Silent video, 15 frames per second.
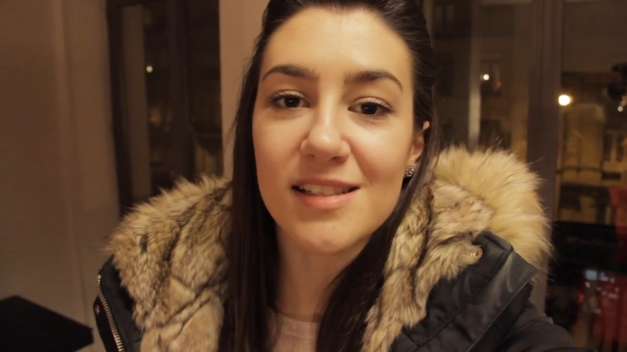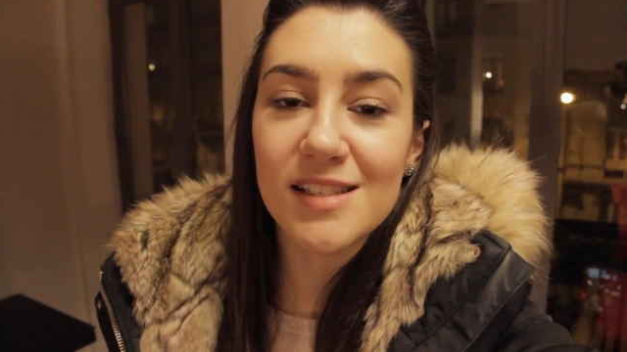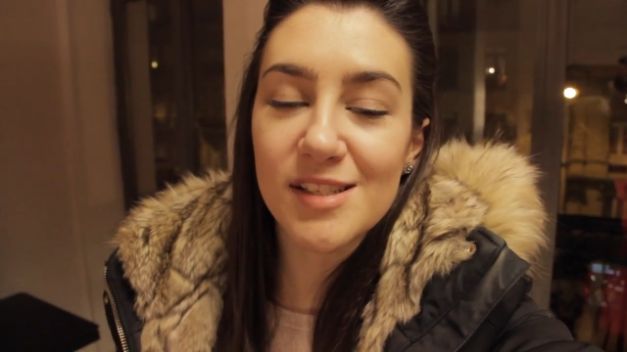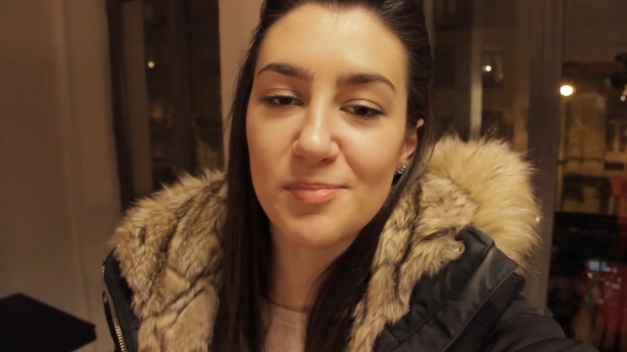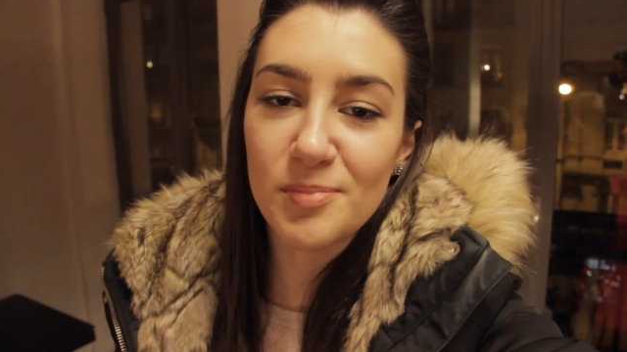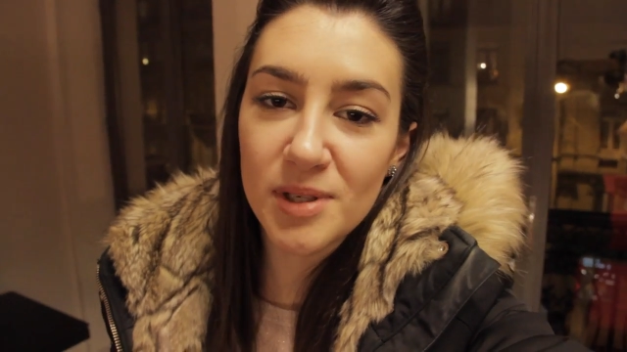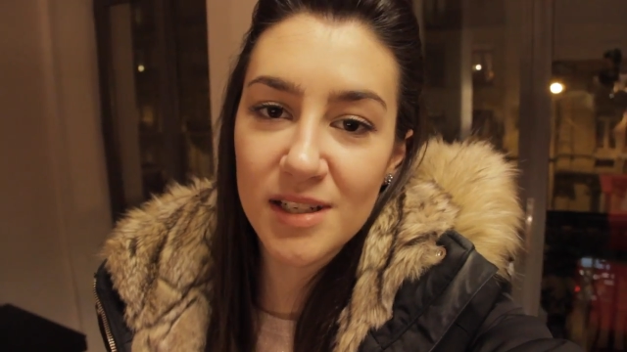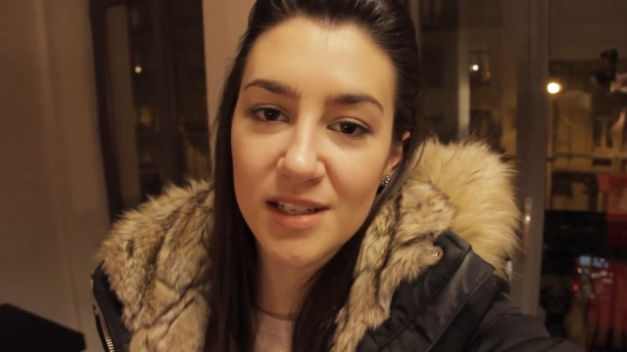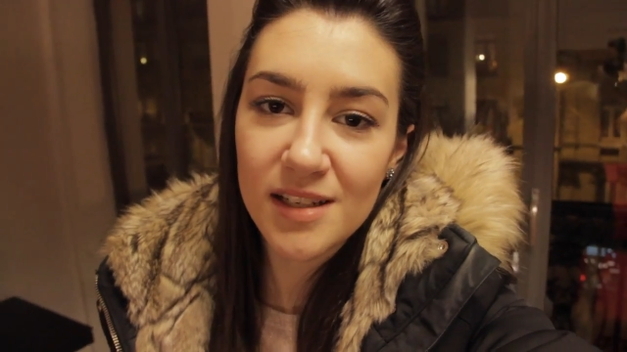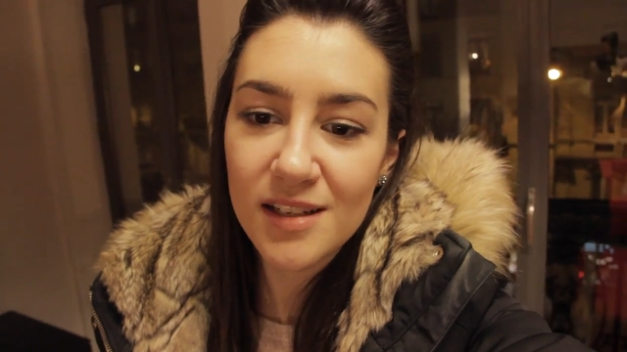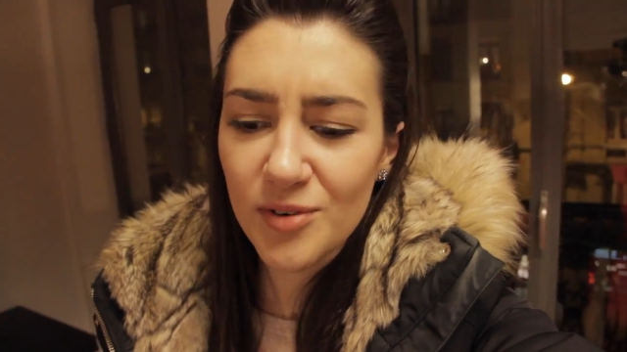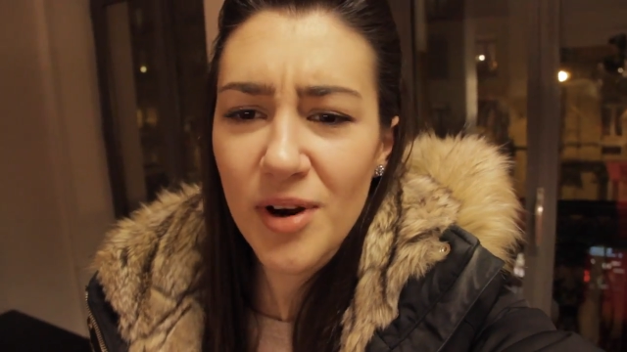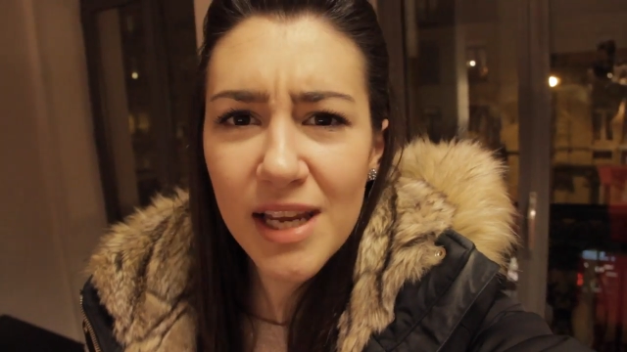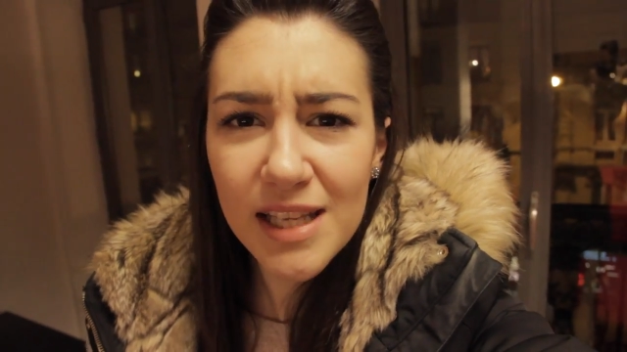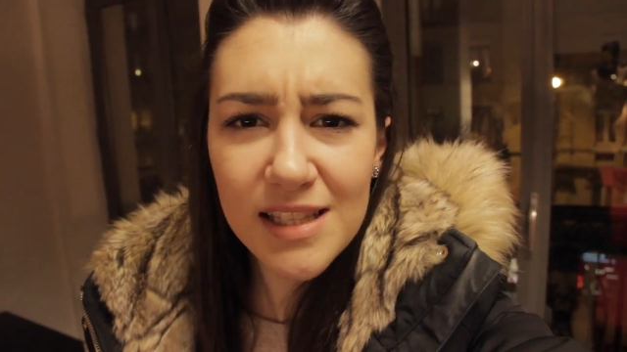and it's been
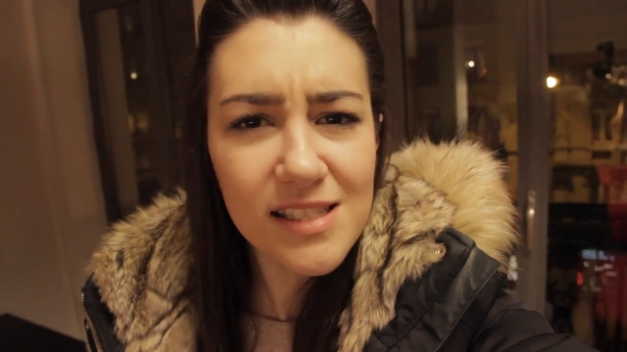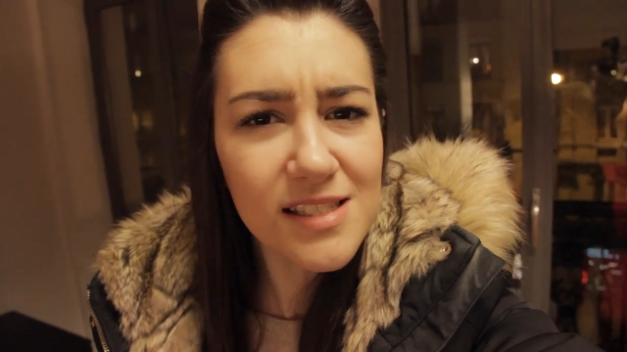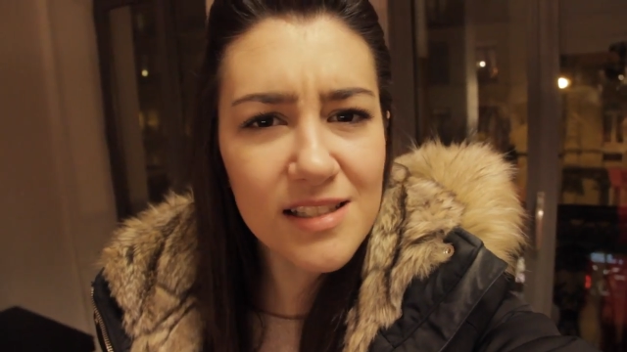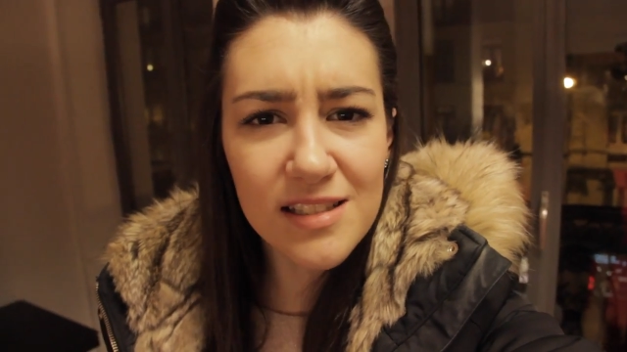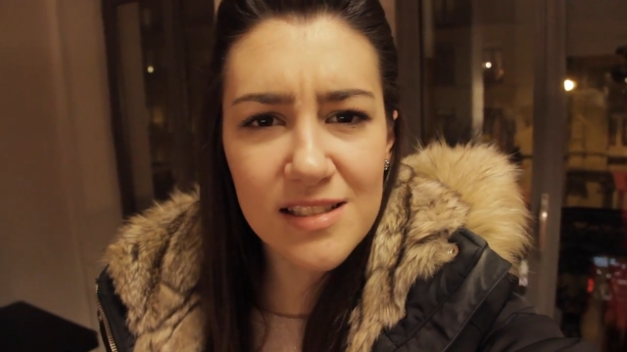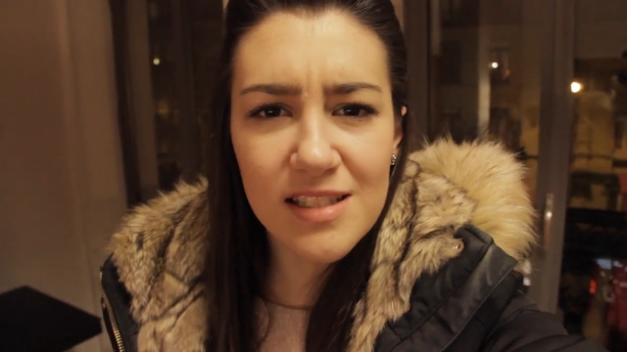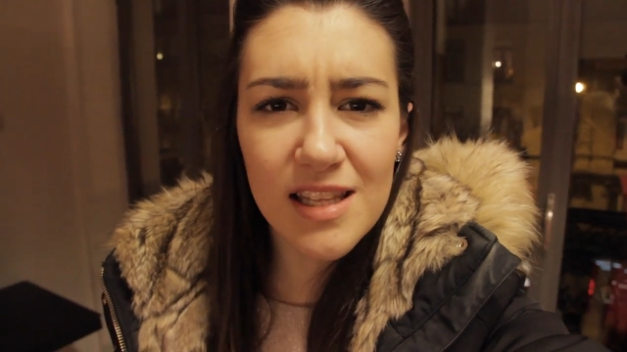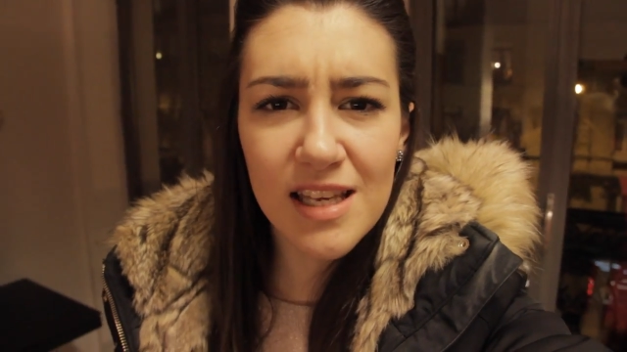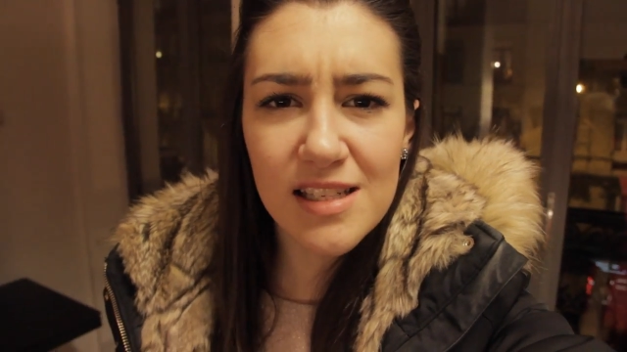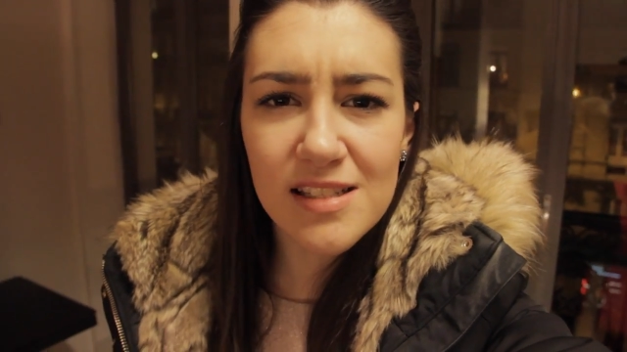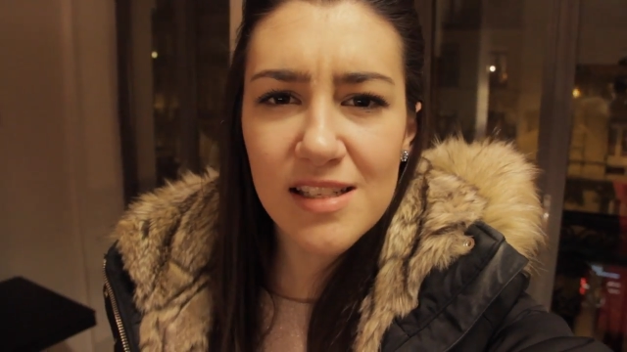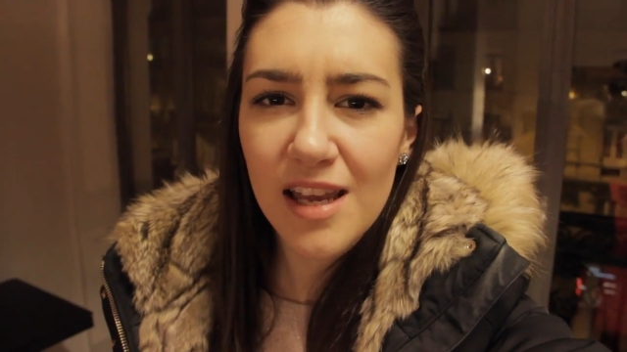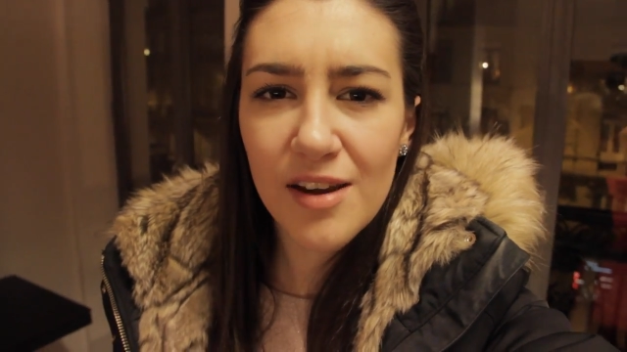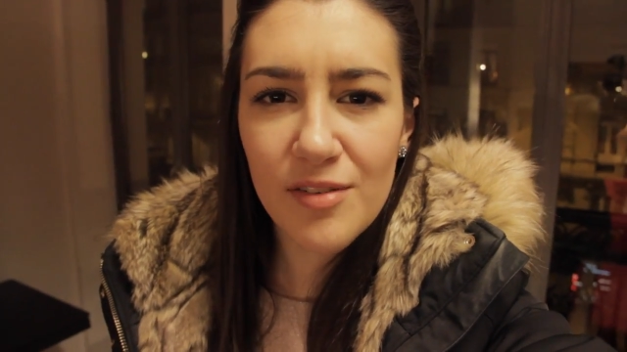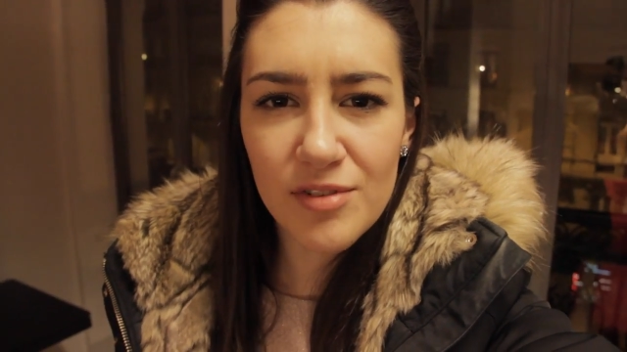great listening to their
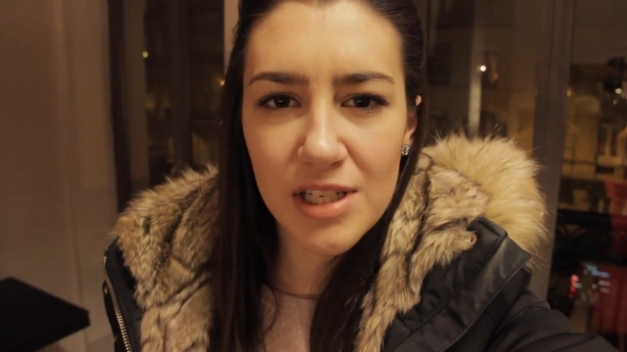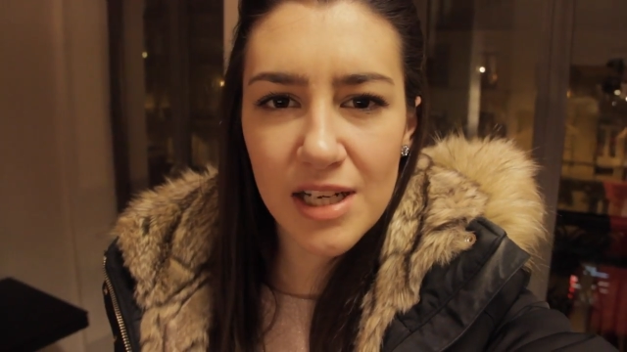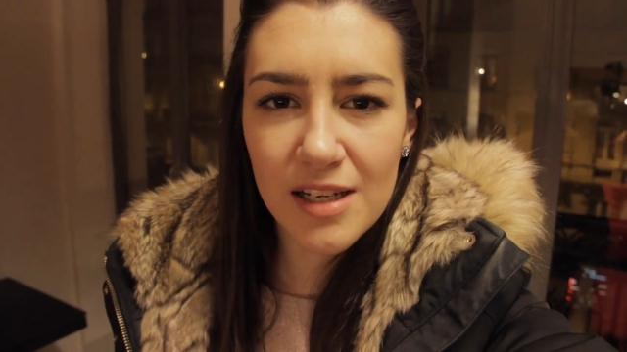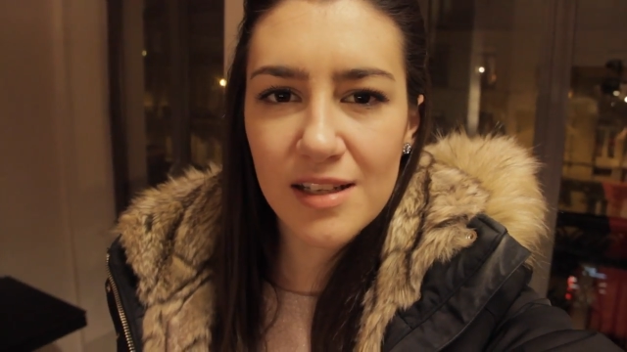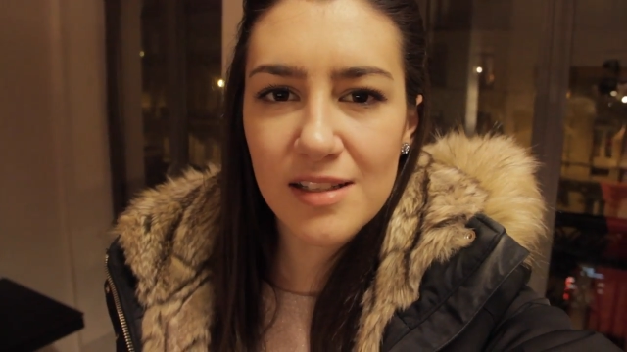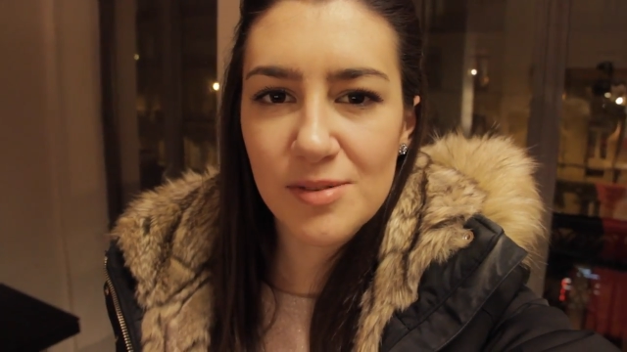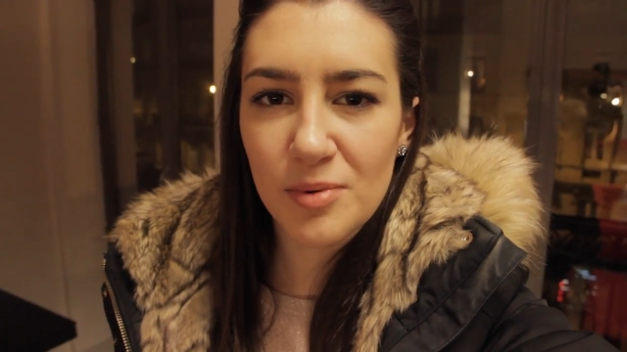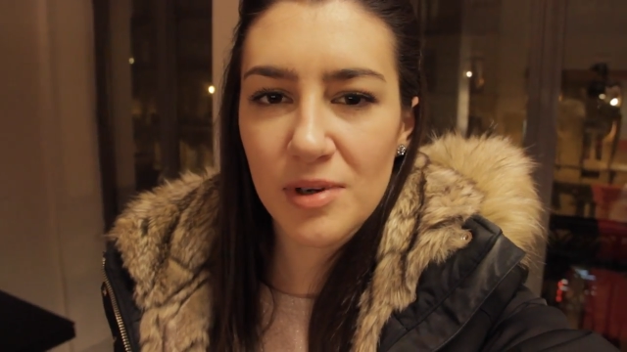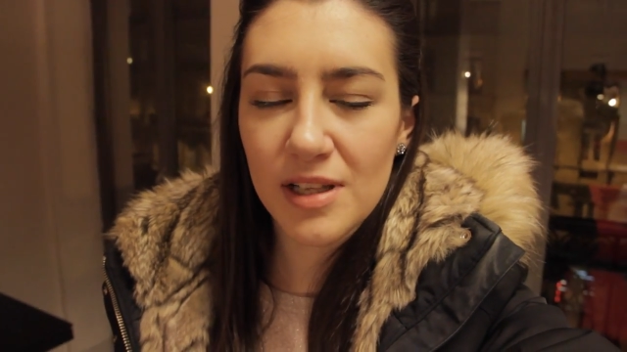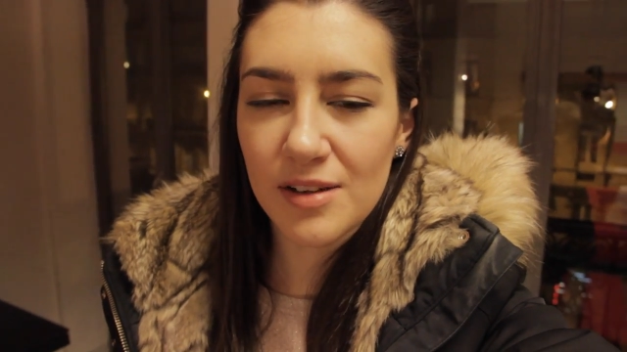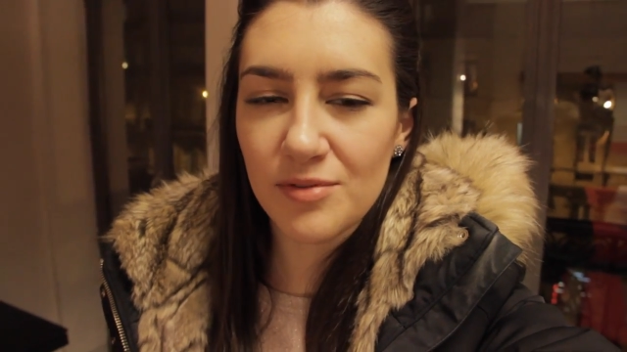set every night as well.